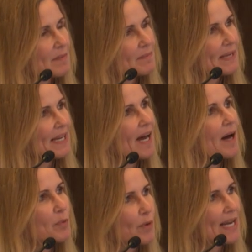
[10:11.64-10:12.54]

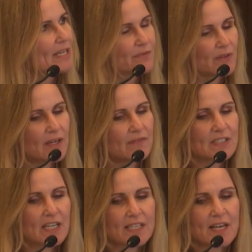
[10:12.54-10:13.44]
pick-up rate for
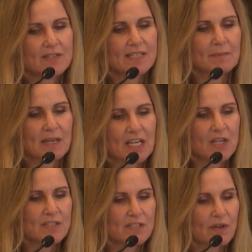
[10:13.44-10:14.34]
diagnosing
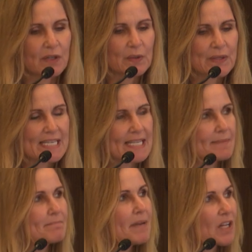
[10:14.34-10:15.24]
mycosis fungoides,
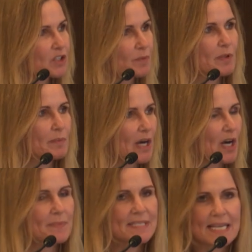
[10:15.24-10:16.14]
and multiple
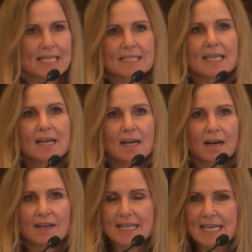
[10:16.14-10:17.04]
biopsies
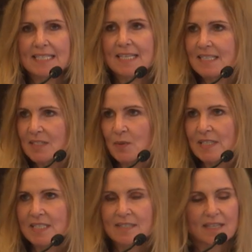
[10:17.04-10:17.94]
are needed, as we
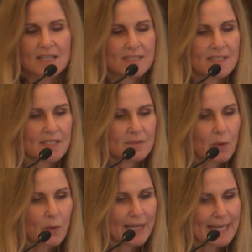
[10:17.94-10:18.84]
discussed this
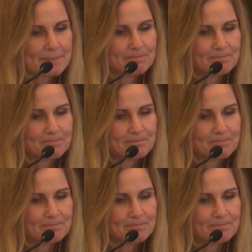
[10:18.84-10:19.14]
morning.